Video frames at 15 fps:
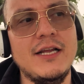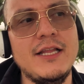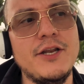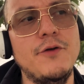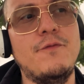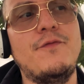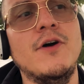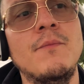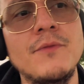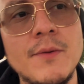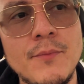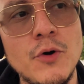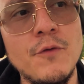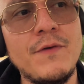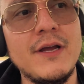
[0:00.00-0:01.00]
And then you film the
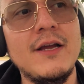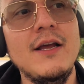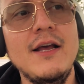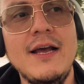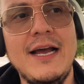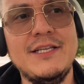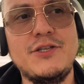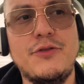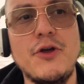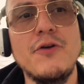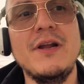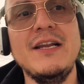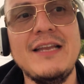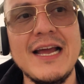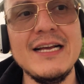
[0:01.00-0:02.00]
movie. It's
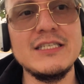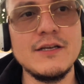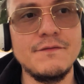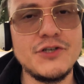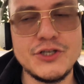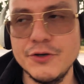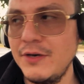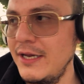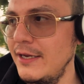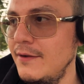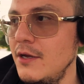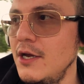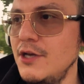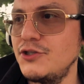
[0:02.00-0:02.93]
30 days of shooting.